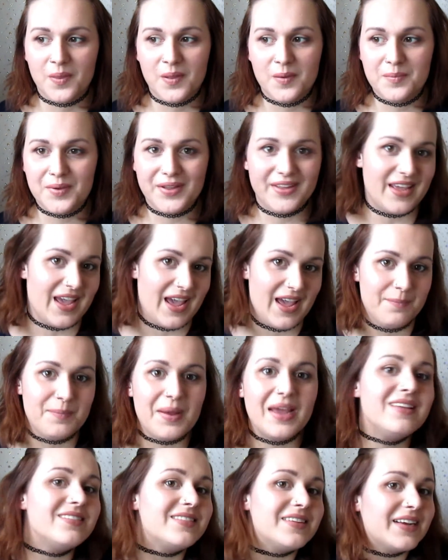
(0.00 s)
but yeah,
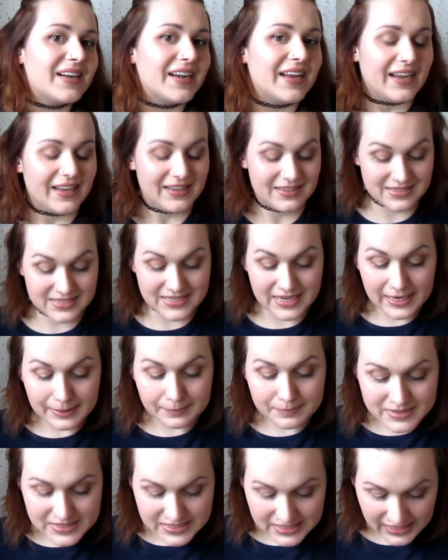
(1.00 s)
basically
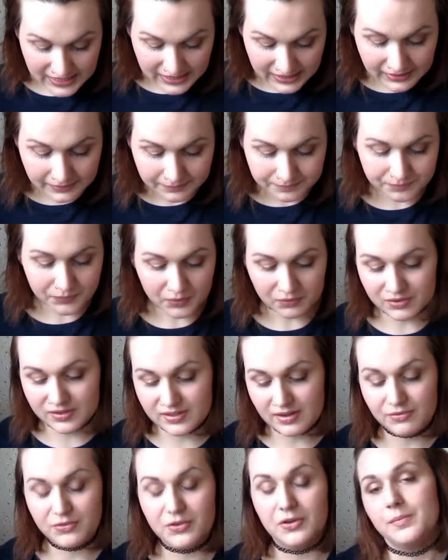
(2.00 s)
Team Tea,
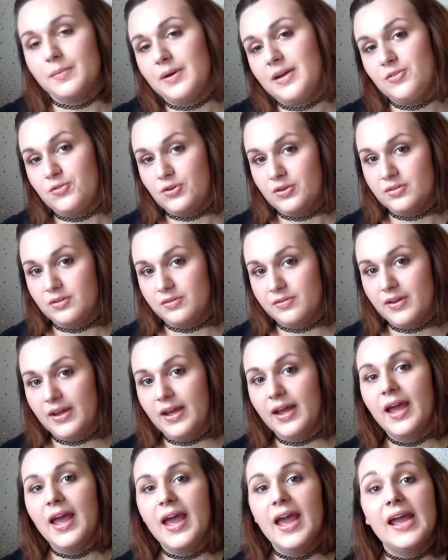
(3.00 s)
obviously I've put my address off
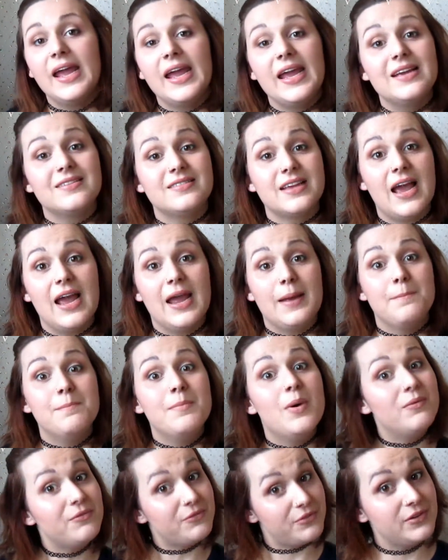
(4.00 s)
it, is a
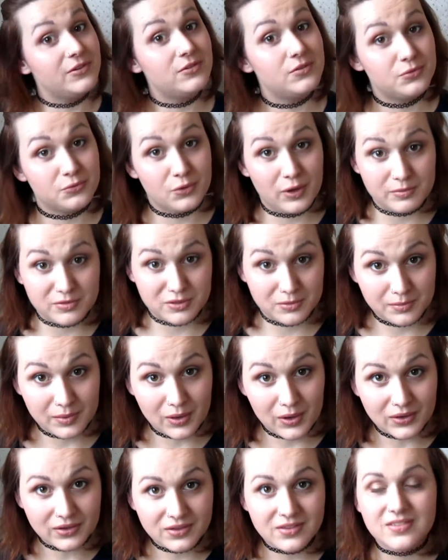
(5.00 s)
monthly subscription
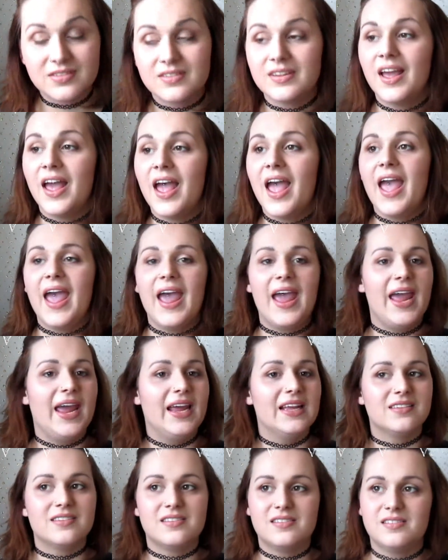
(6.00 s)
box.
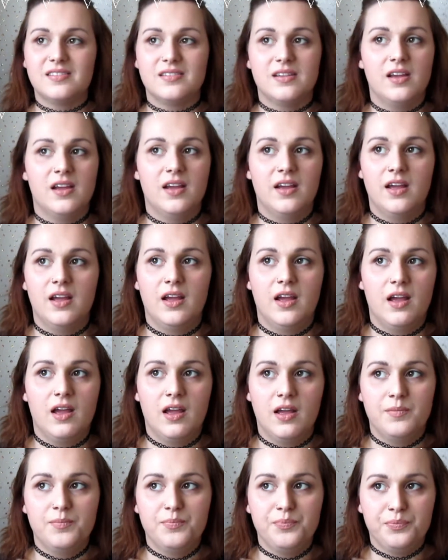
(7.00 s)
It's
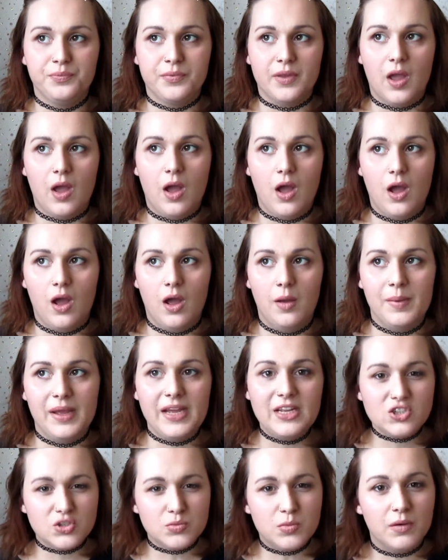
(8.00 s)

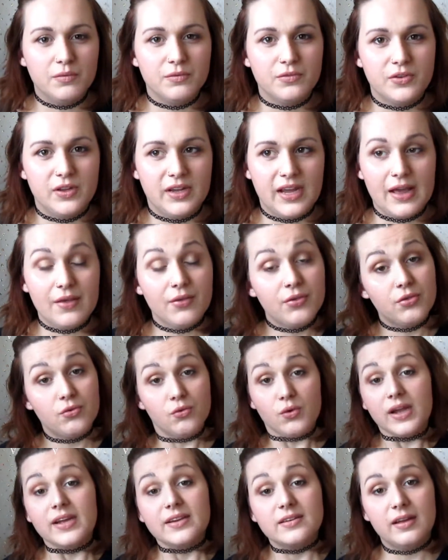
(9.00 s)
each month you get
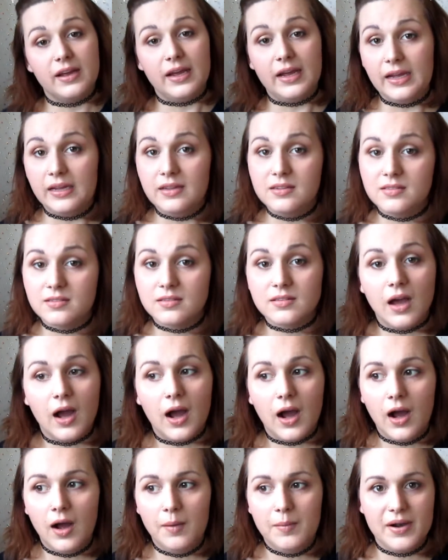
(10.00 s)
3 teas,
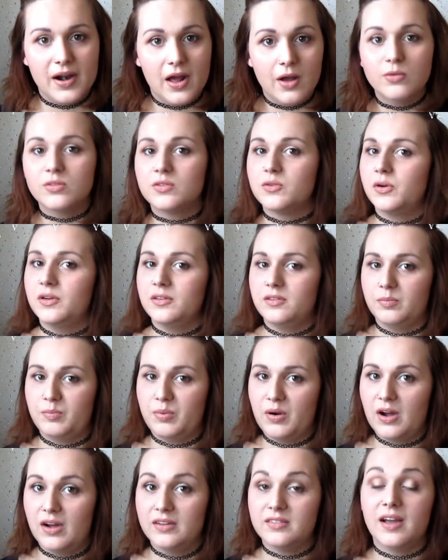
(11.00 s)
and I was quite
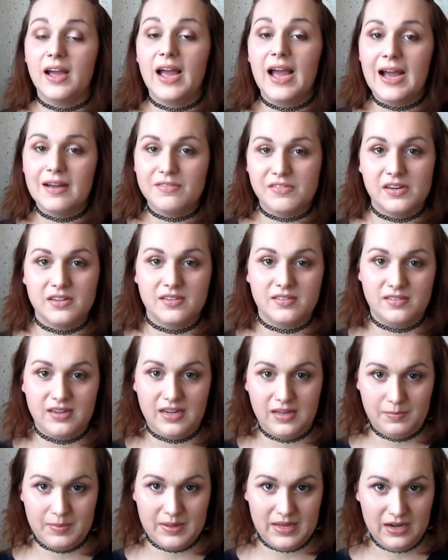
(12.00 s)
surprised. I have had a
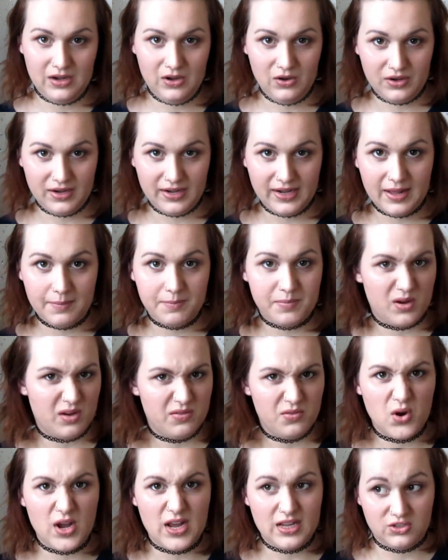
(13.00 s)
sneak peek look in it, but
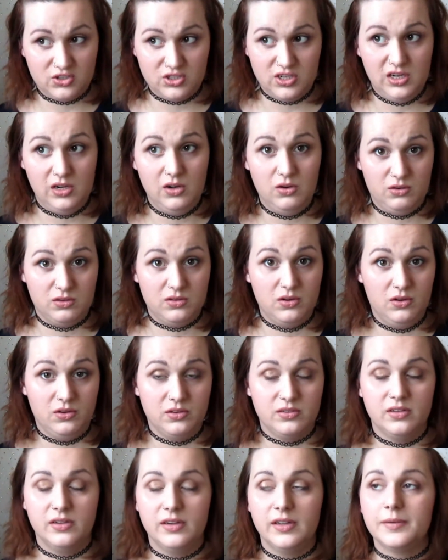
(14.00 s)
I've not actually
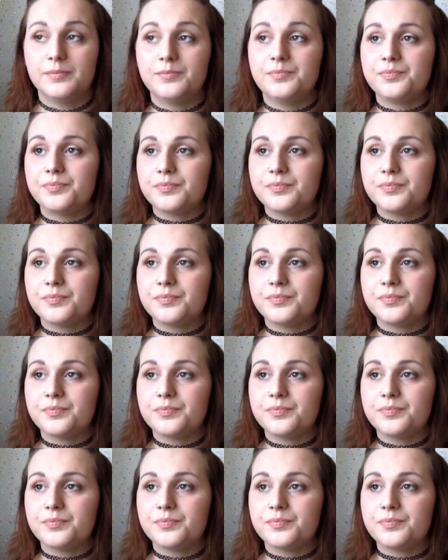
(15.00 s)
looked in it,